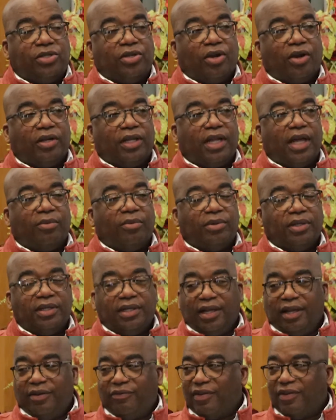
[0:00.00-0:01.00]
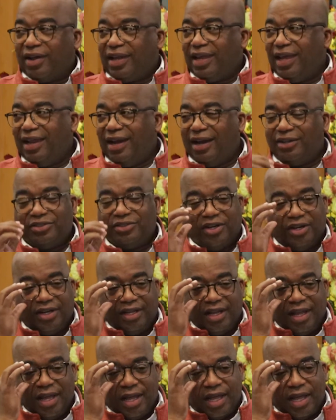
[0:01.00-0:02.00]
start that one if I can. I'll
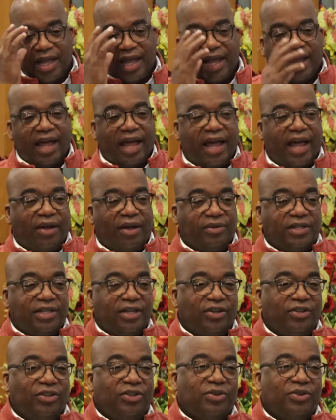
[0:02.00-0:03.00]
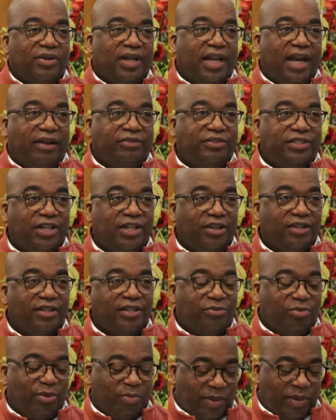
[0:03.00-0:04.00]
start. I'll tell you, and I've shared
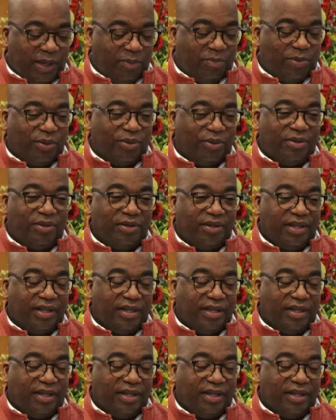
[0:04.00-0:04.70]
this with people.